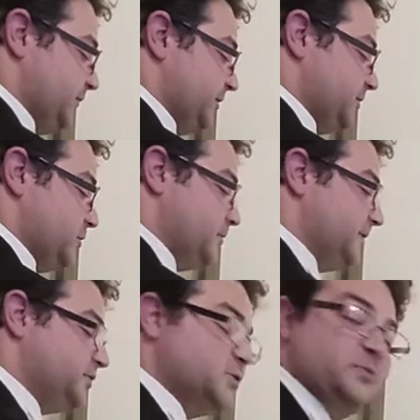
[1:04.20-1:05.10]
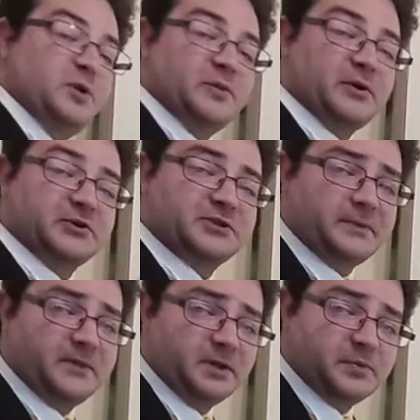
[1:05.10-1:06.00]
video, it should be about
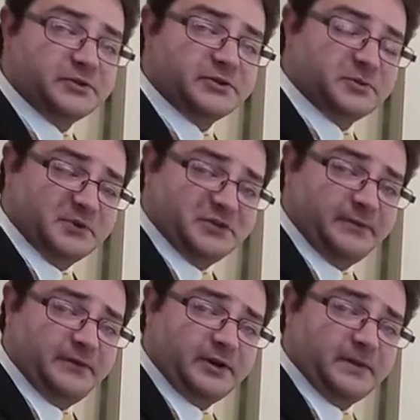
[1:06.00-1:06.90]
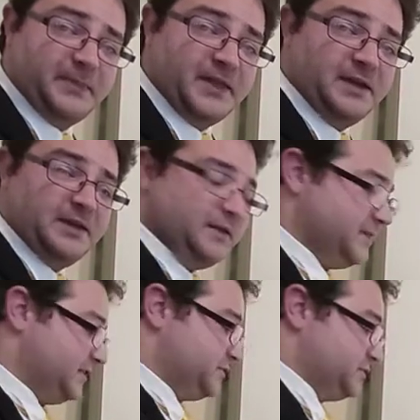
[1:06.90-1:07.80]
something specific
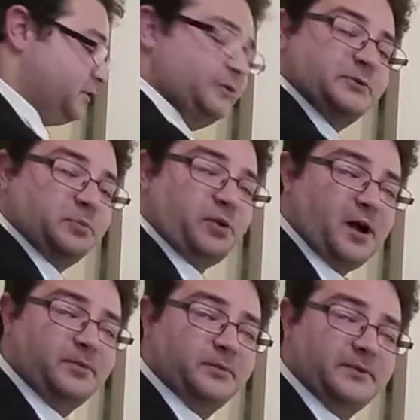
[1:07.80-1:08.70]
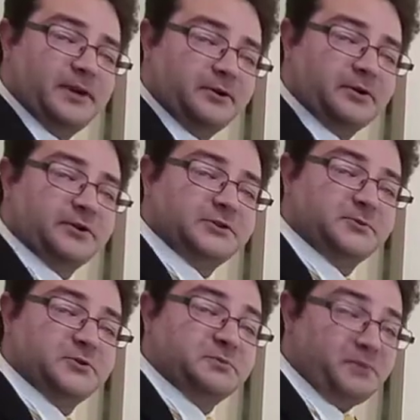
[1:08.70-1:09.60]
that solves a problem that your
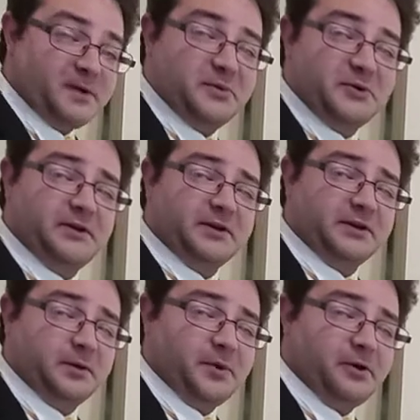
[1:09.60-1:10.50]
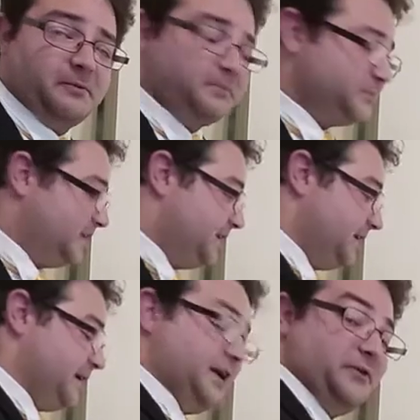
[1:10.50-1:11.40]
customers might be thinking about.
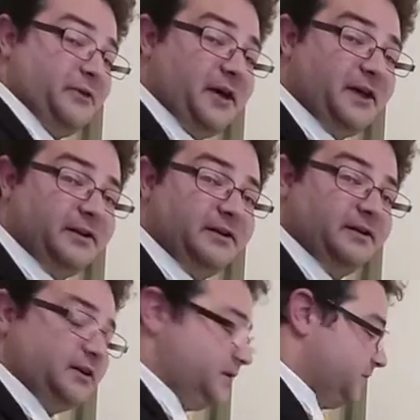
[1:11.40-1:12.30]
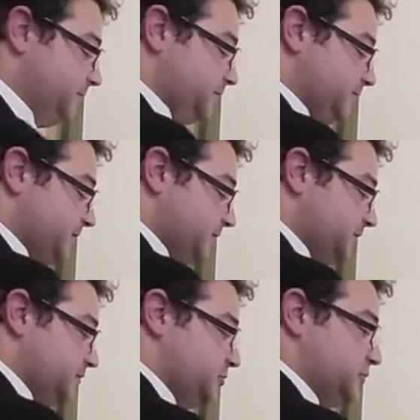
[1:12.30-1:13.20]
And then the
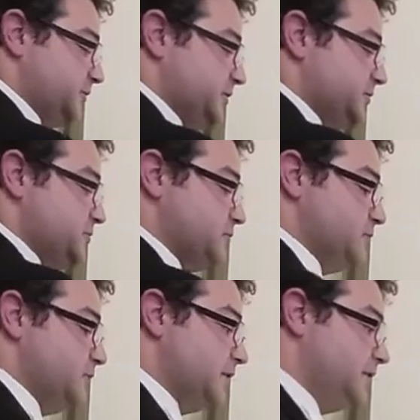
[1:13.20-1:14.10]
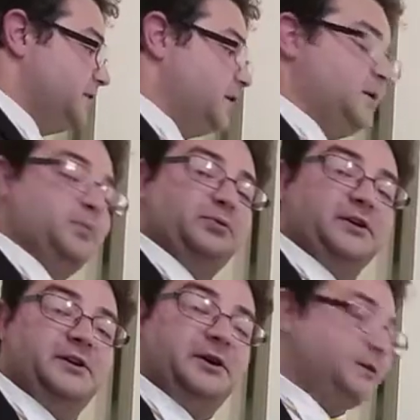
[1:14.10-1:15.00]
link should lead to
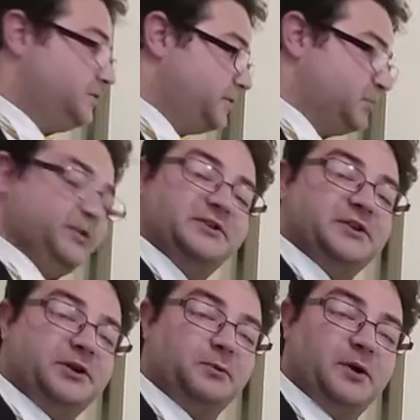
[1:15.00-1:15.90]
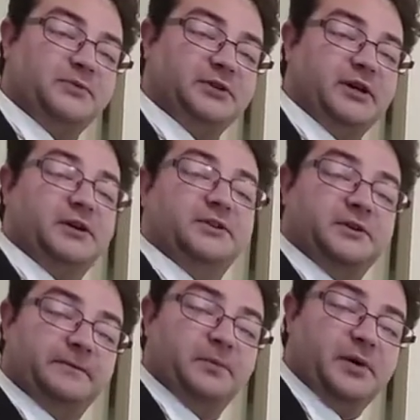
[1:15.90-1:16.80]
another place on your website, a
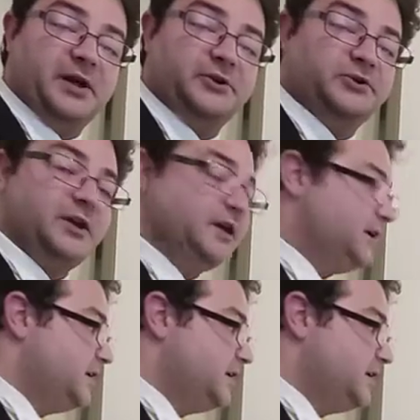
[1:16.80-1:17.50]
different page,